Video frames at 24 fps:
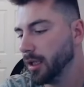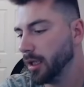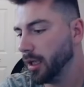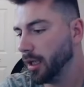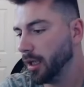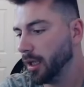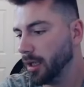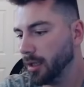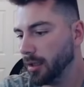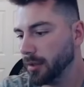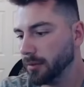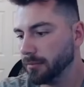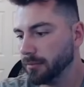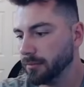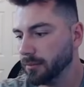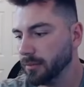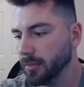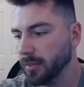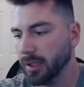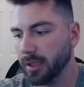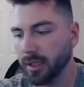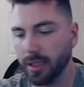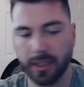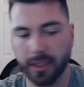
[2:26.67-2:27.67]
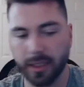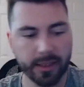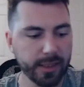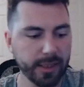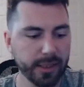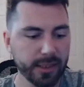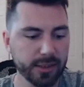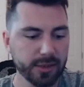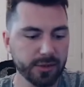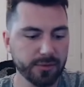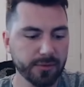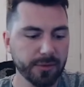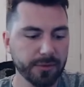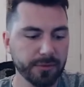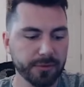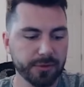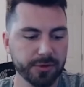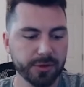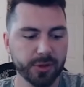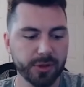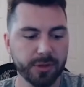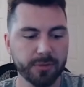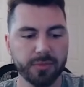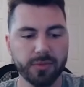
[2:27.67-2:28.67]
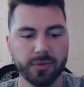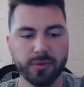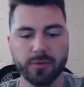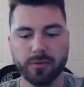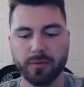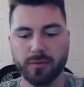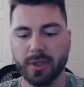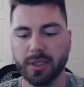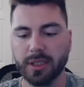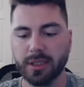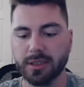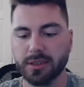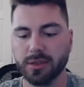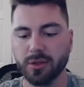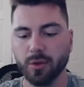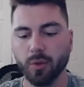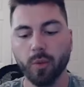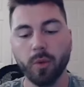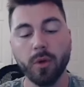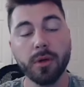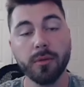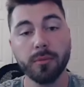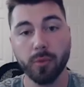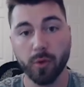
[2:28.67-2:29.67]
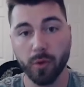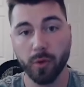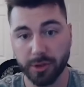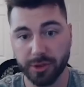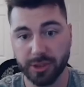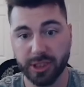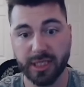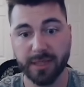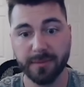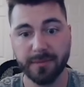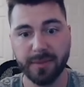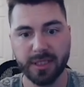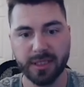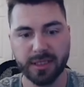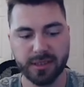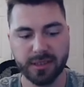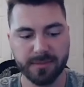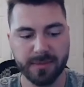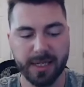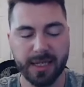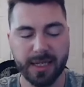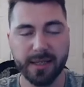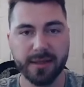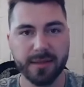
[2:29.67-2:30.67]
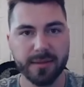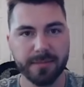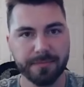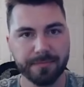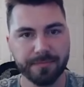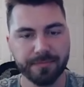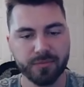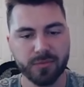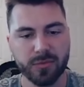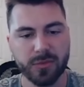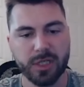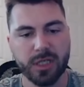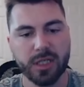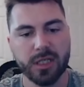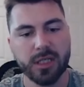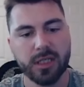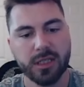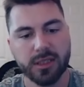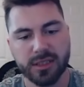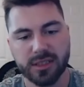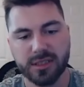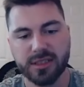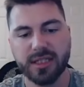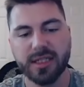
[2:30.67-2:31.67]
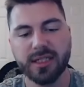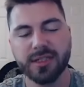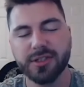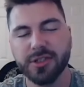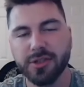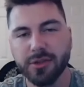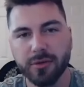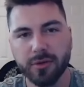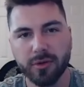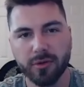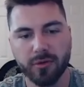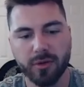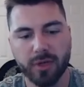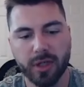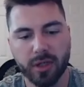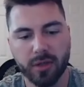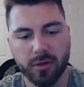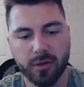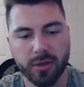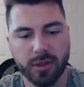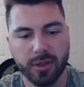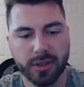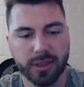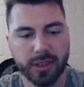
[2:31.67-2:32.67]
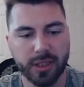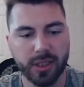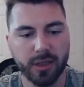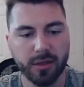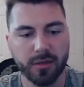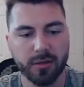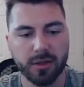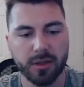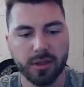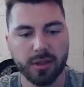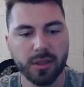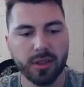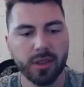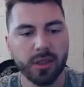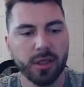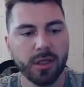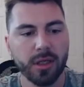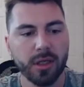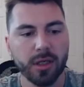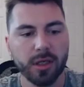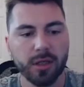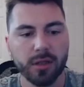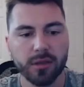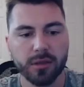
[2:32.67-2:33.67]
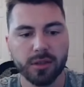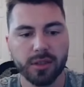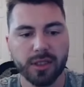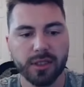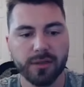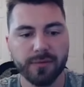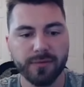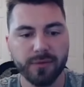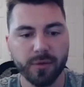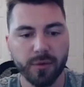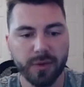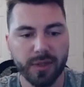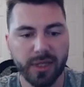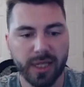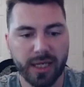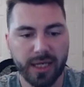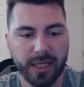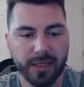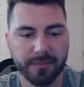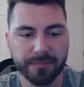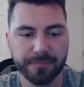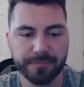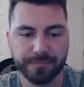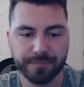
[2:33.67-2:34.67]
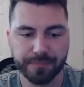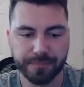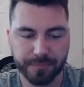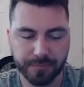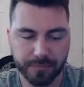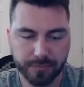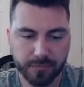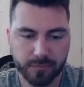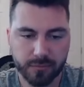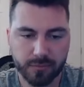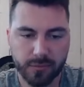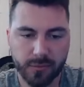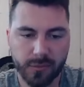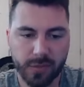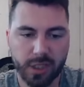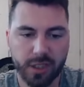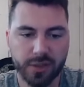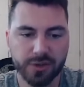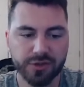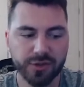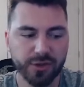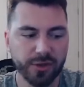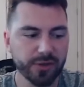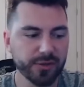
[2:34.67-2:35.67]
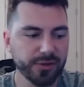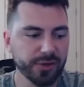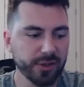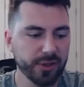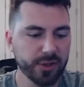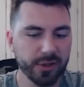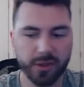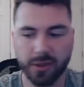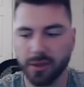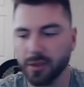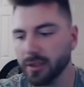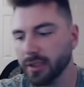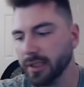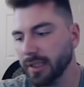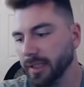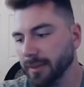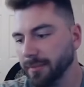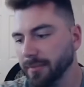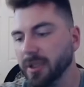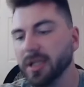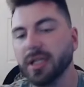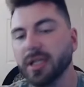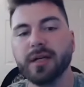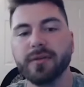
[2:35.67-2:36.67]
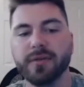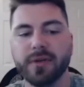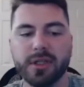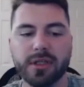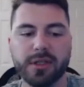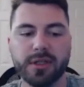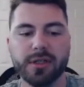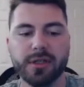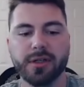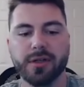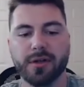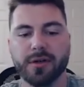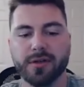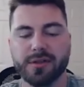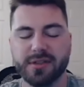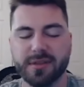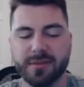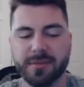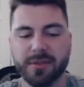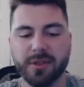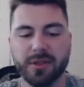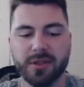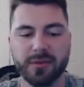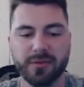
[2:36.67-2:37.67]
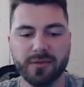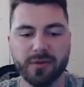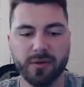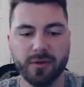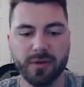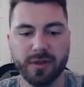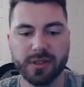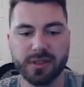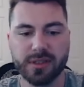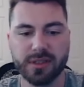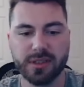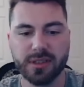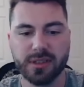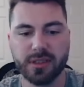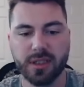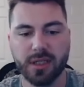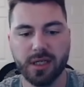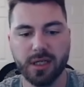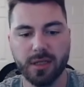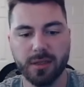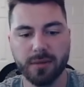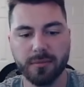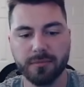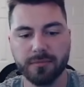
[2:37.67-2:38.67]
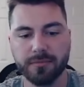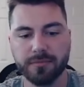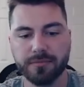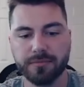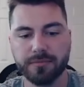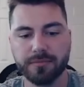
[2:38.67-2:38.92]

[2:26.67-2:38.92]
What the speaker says: And I guess we will jump right into 1 more Champion's Path, just to get 2 in a row. You know, looking for that Charizard early. Plenty of other good cards to pull, of course. There